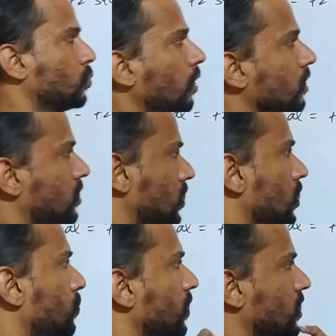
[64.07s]
That's what
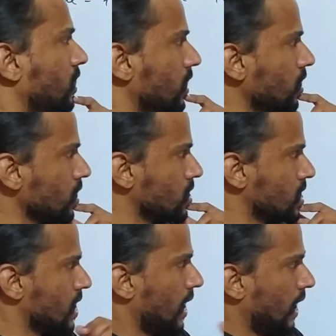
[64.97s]
is mentioned here.
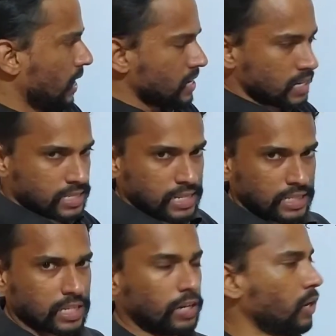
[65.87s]
And yes,
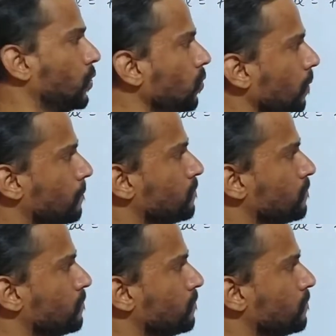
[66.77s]
let's continue.